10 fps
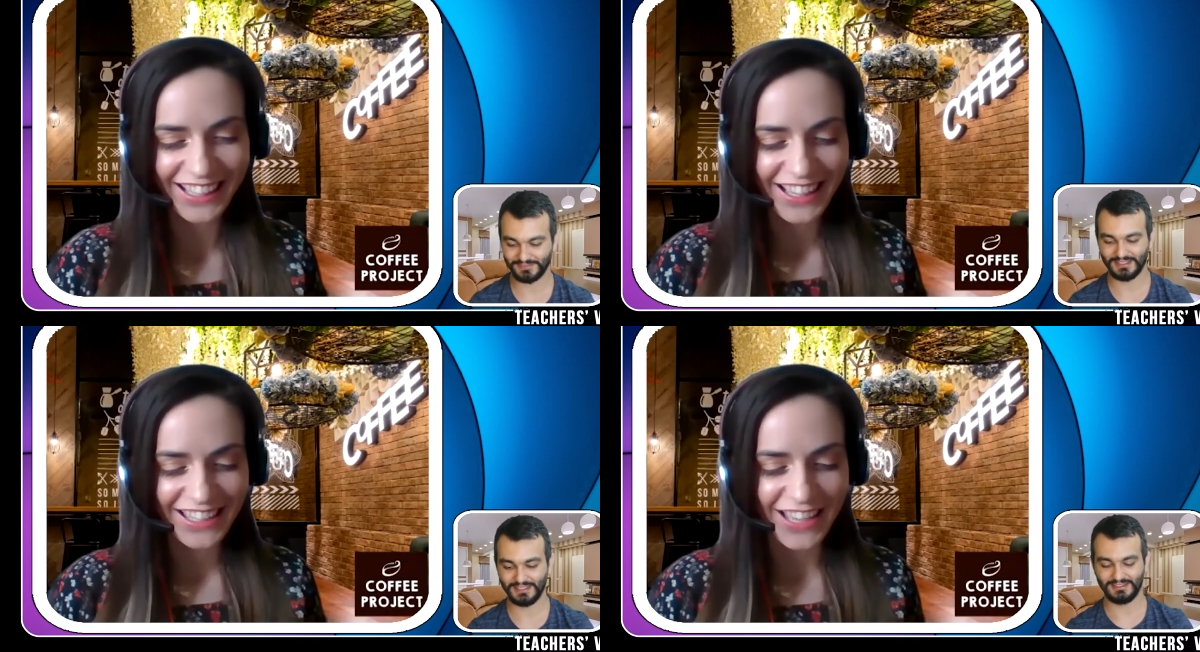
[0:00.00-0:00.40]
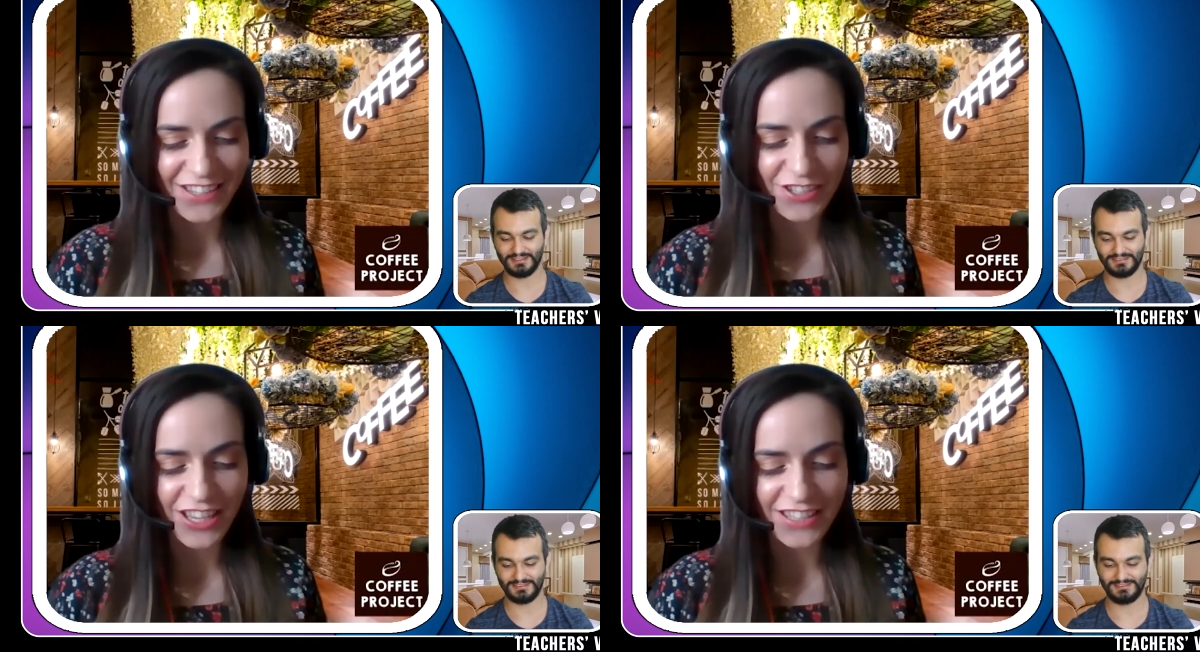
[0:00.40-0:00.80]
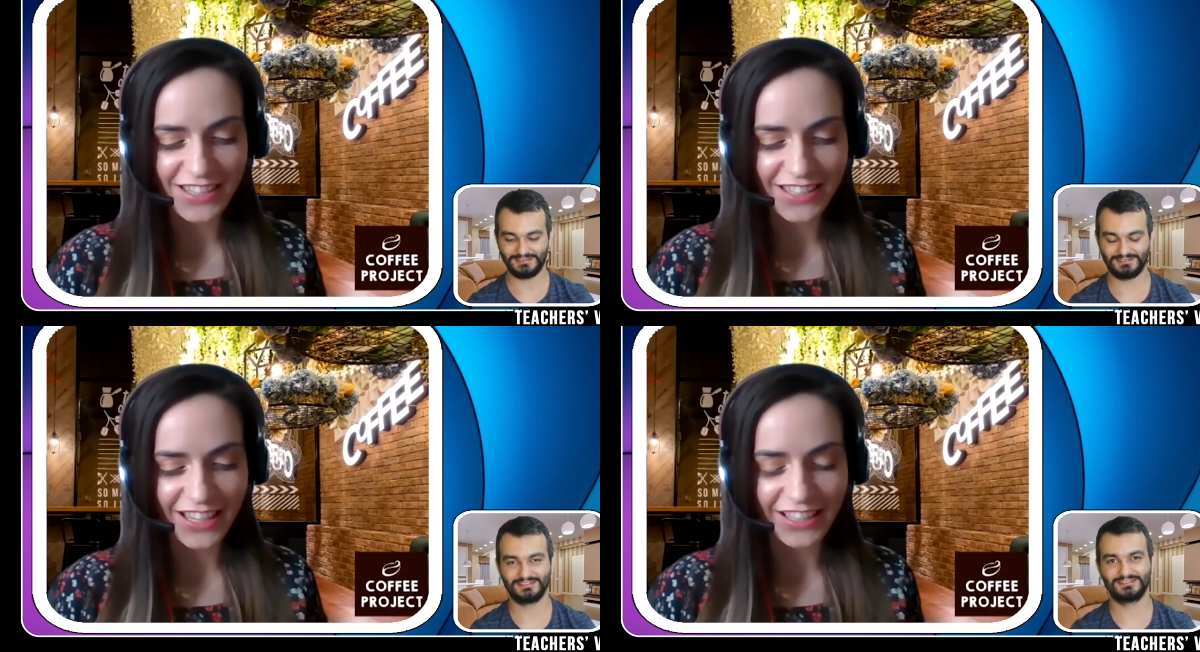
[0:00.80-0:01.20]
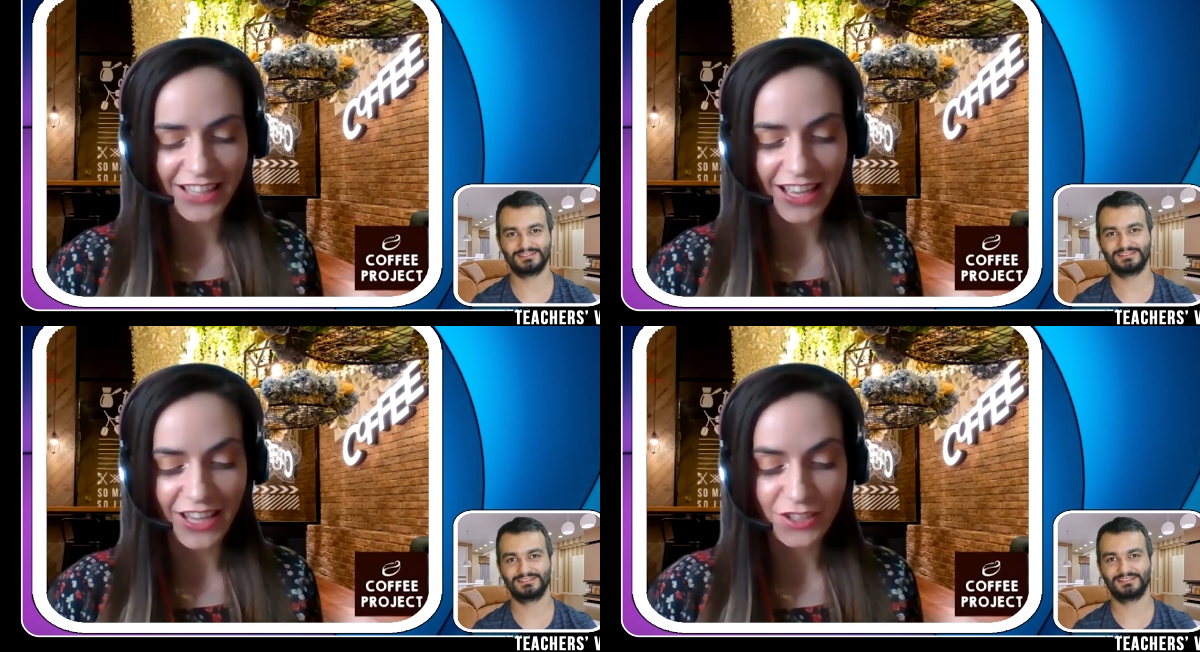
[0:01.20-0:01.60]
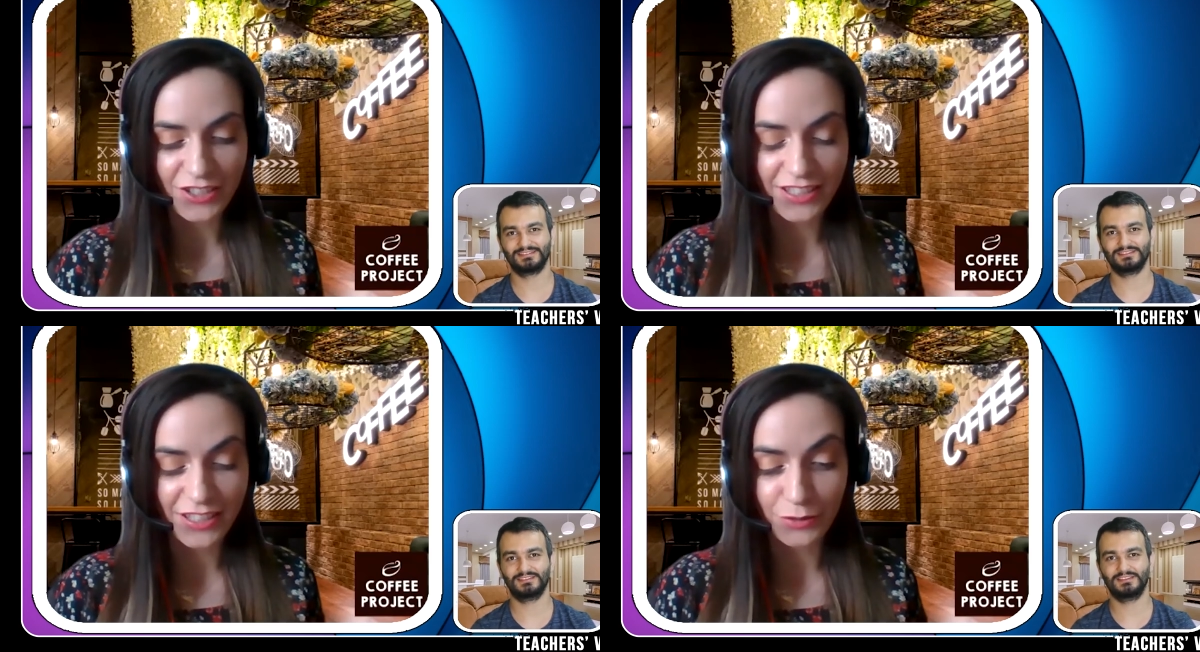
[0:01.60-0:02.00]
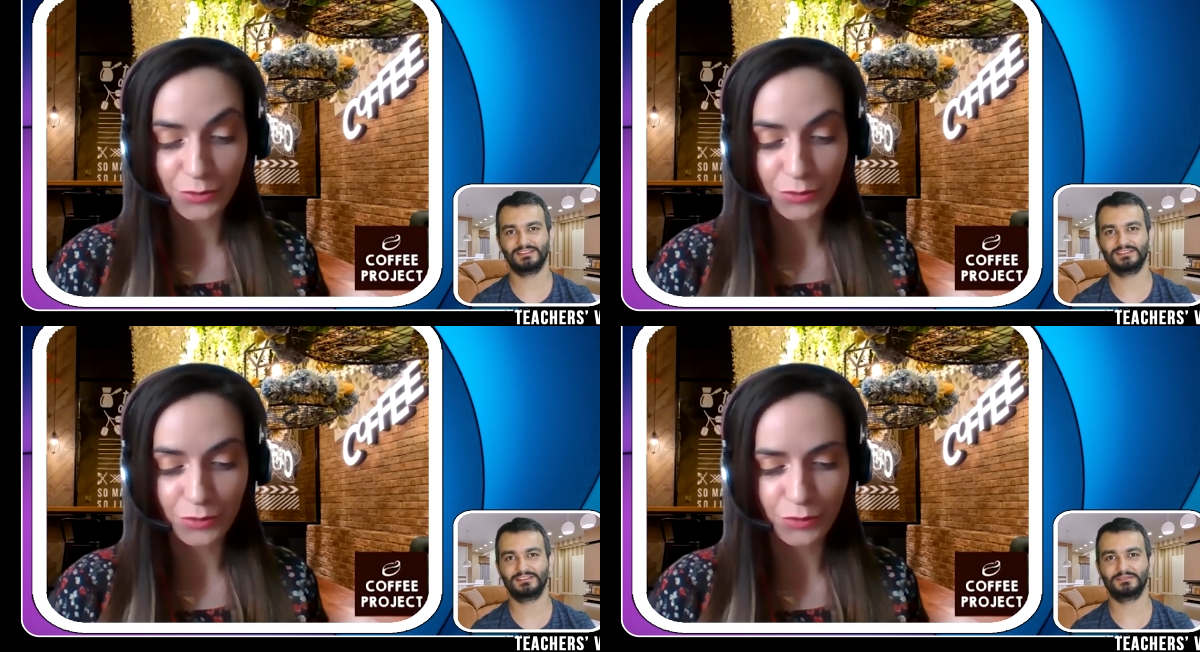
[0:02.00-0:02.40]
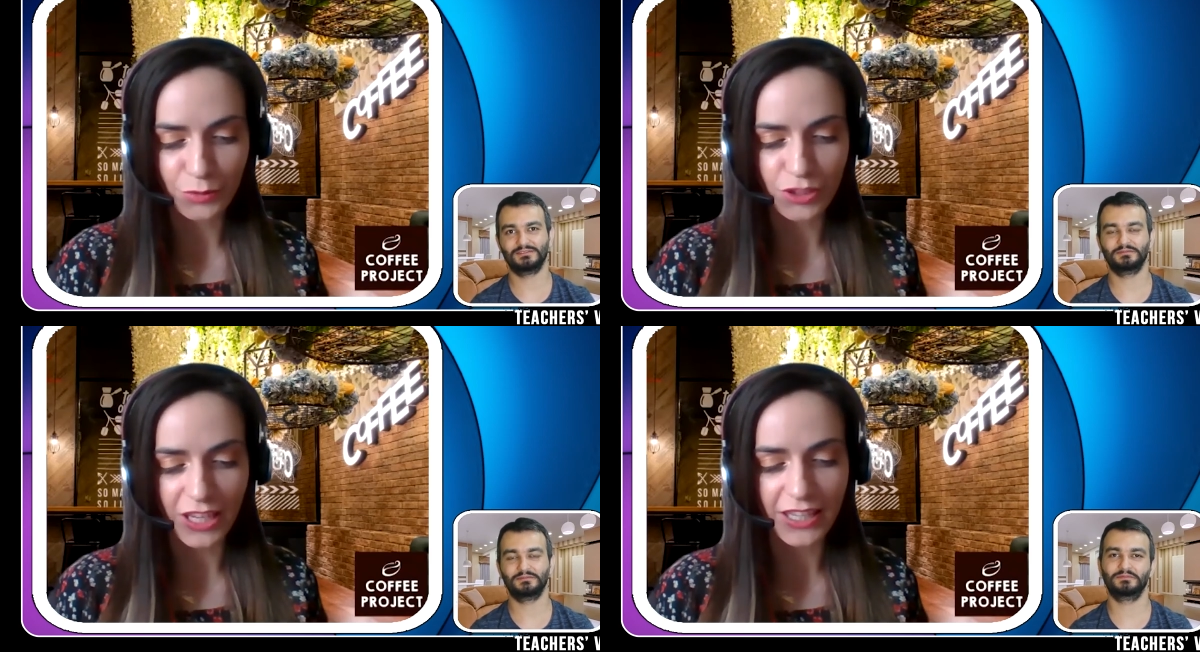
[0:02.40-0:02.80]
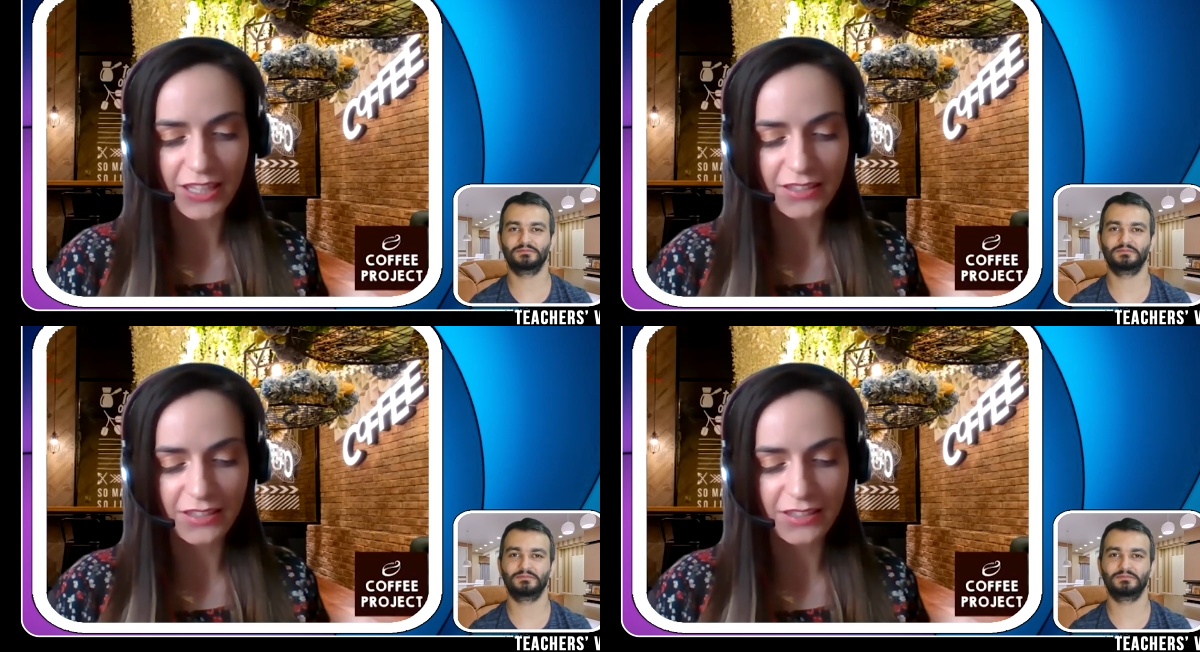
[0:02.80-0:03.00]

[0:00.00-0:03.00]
Speaker 1: yes, just a second. I, I just need to to check it.